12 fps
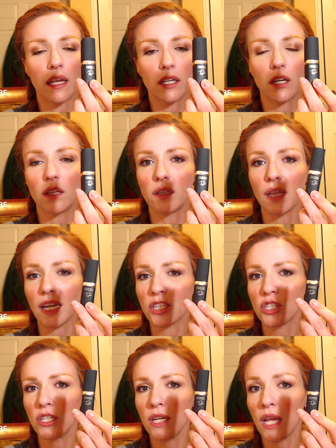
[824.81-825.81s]

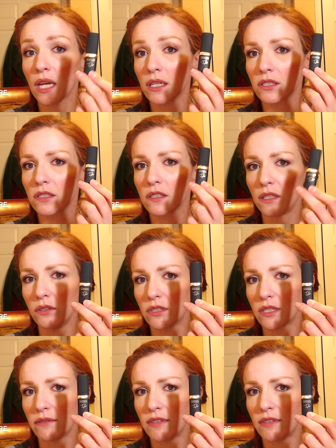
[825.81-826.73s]
collection exclusive.